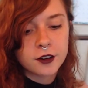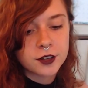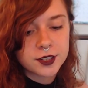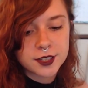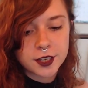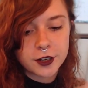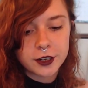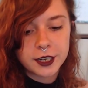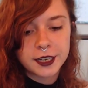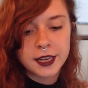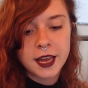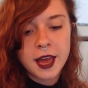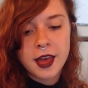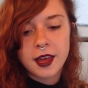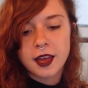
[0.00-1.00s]
Surrey,
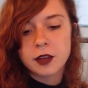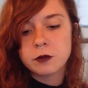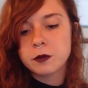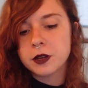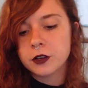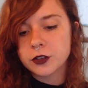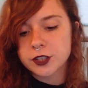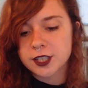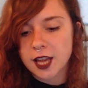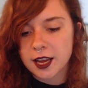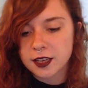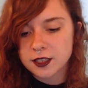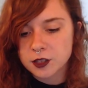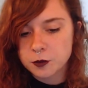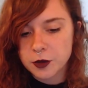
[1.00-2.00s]
and
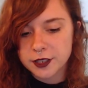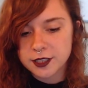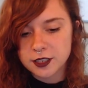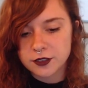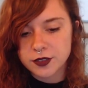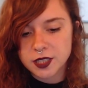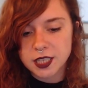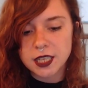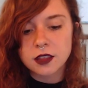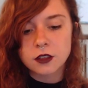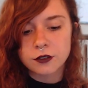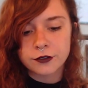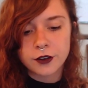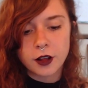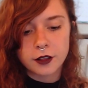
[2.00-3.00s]
Middlesex must have seen the
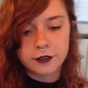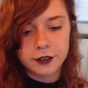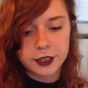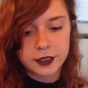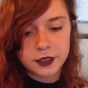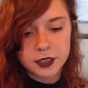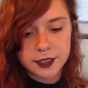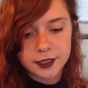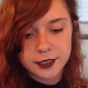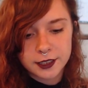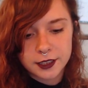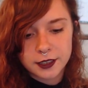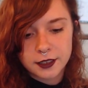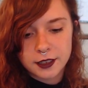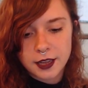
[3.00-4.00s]
fall of it,
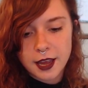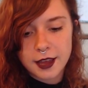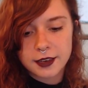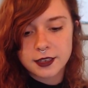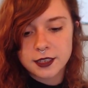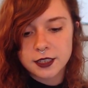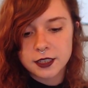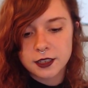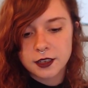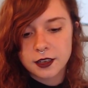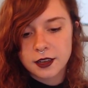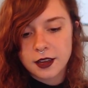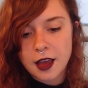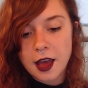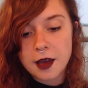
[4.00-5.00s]
and,
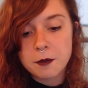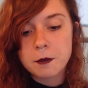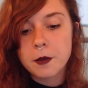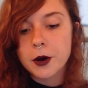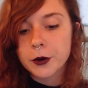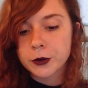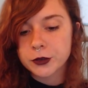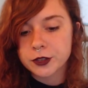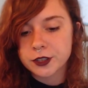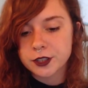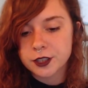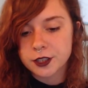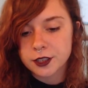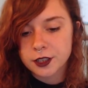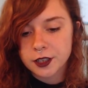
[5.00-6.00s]
at
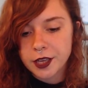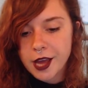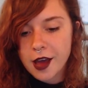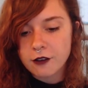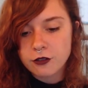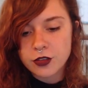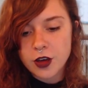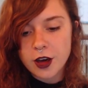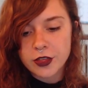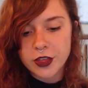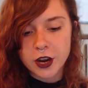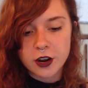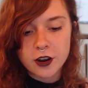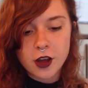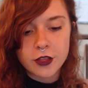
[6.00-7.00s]
most, have thought that
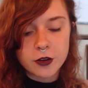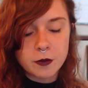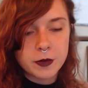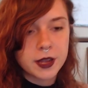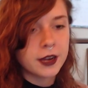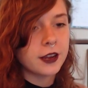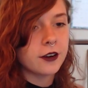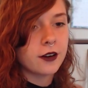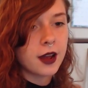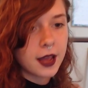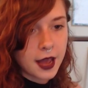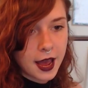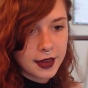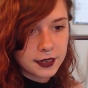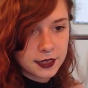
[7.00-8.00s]
another meteorite
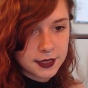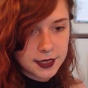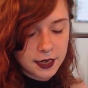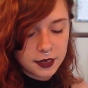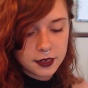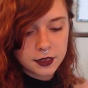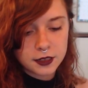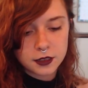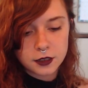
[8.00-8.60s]
had descended.